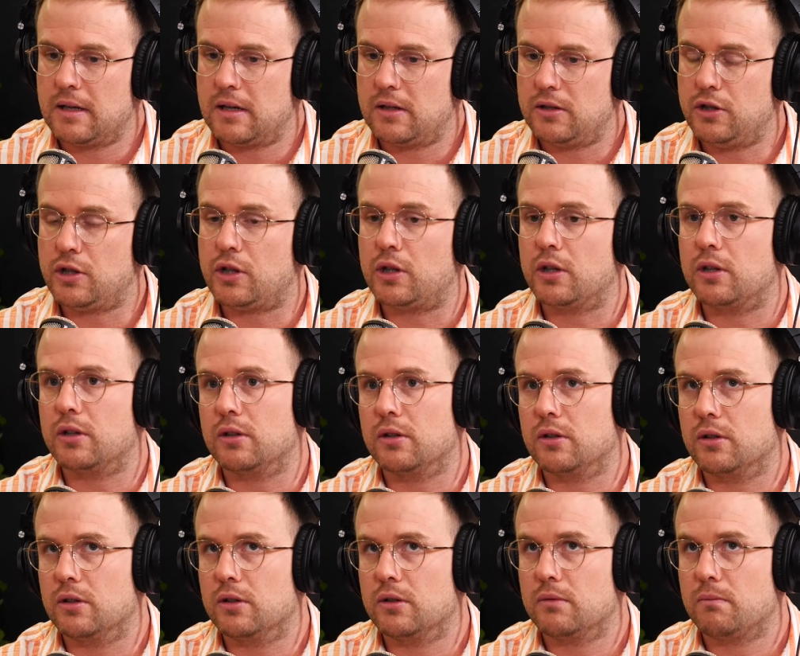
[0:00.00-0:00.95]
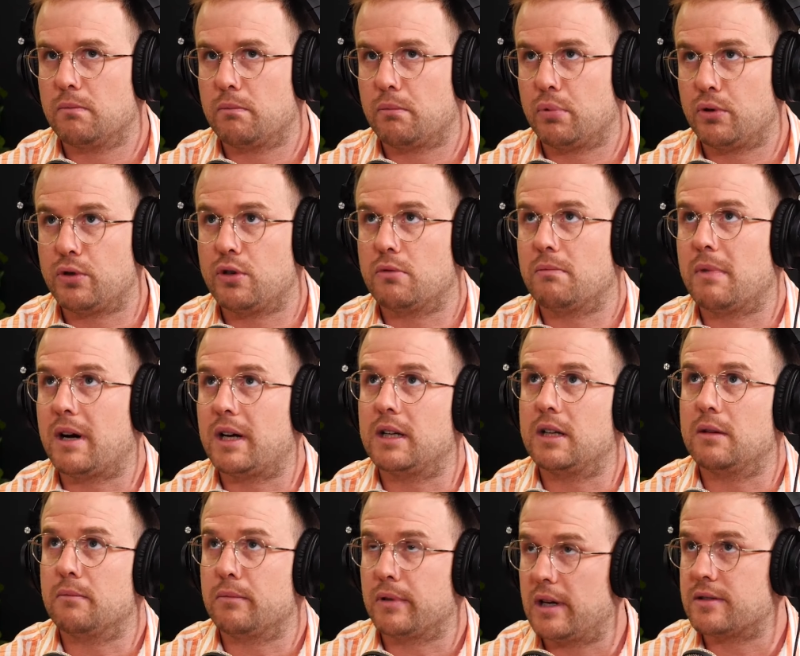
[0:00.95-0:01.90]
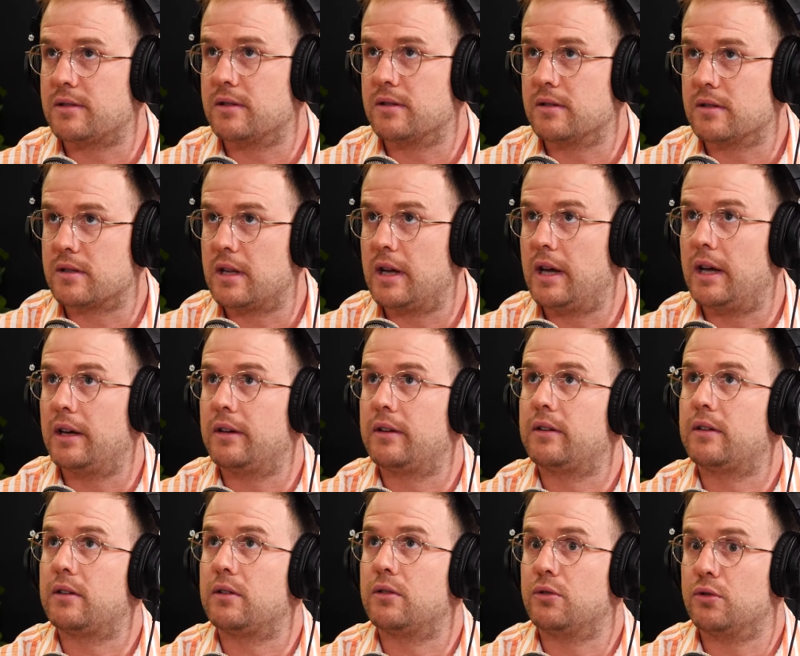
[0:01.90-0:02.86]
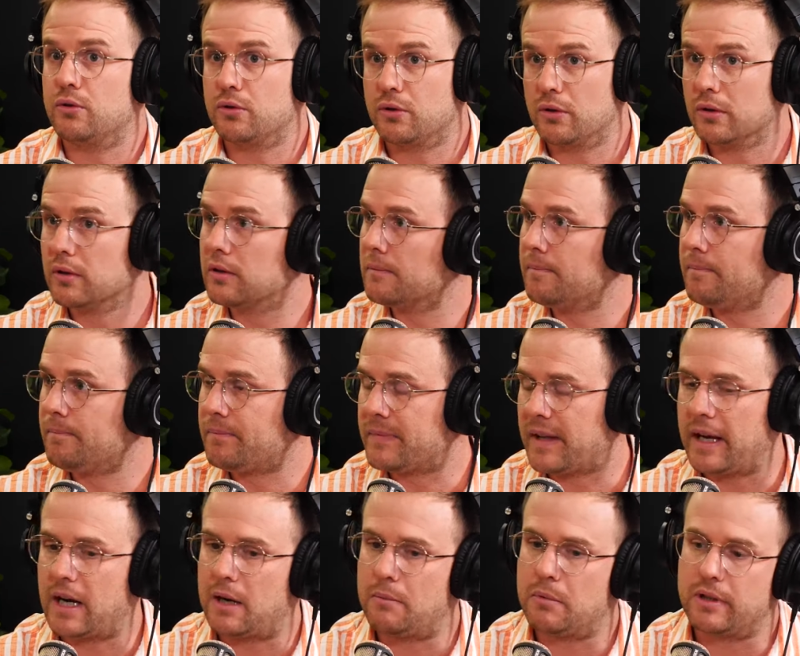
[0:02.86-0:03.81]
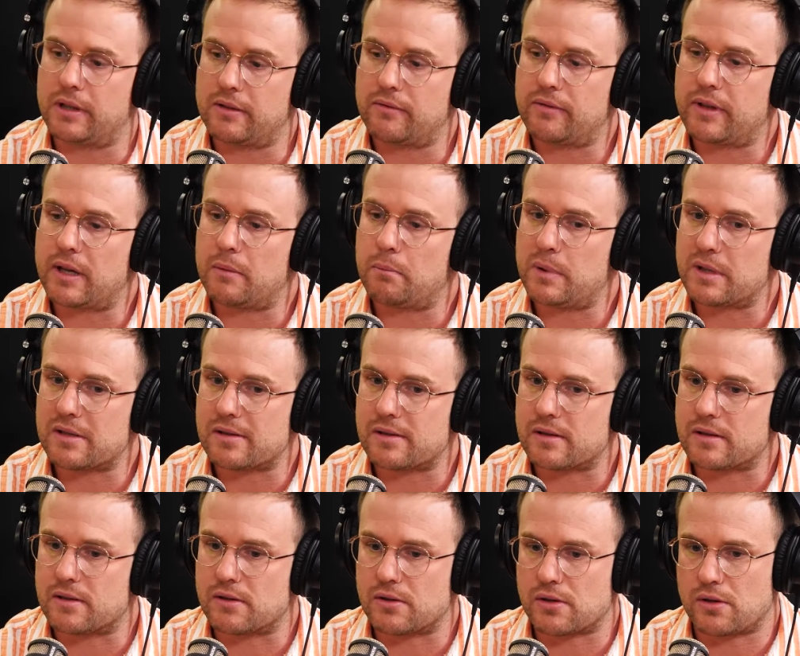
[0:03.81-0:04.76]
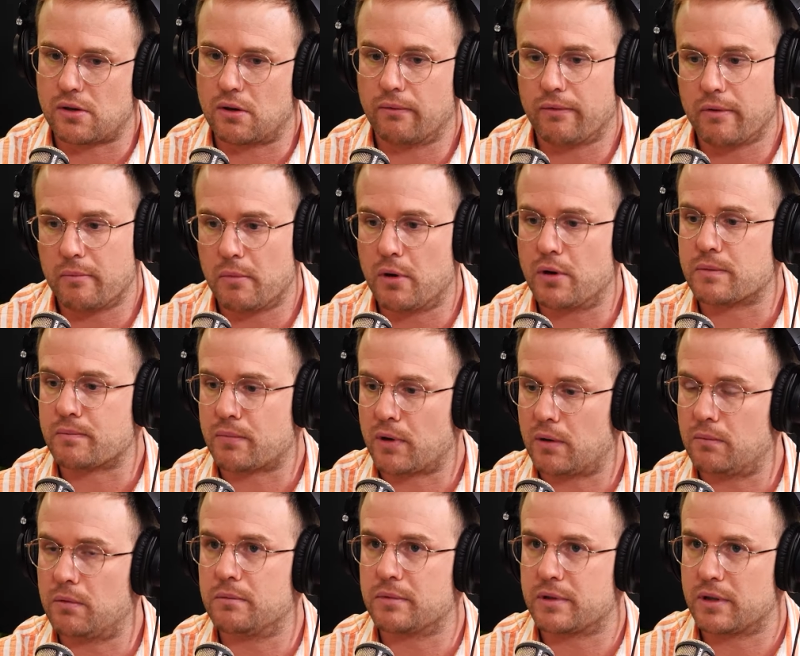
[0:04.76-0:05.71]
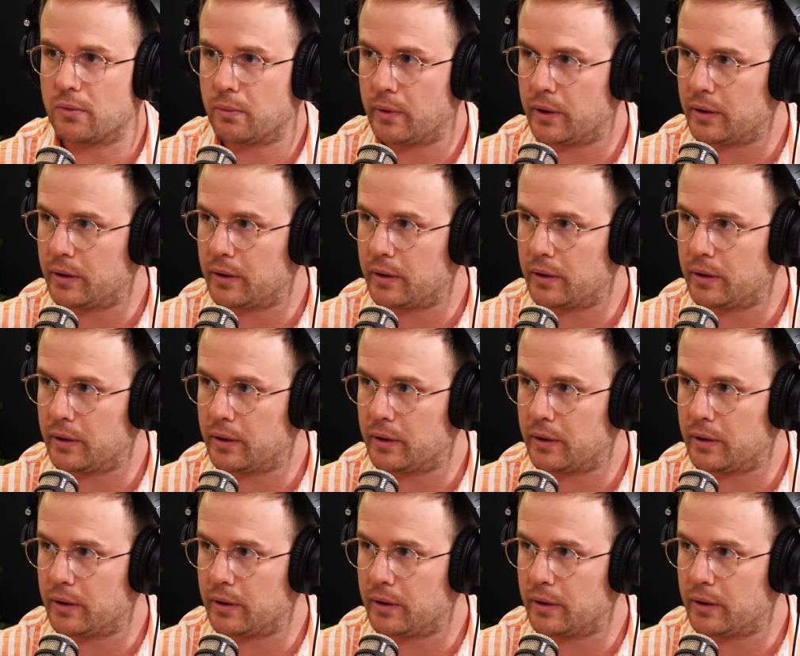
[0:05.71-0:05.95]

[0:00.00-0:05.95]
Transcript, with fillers: you can put your money in places that do good. And I believe that businesses solve the most problems in the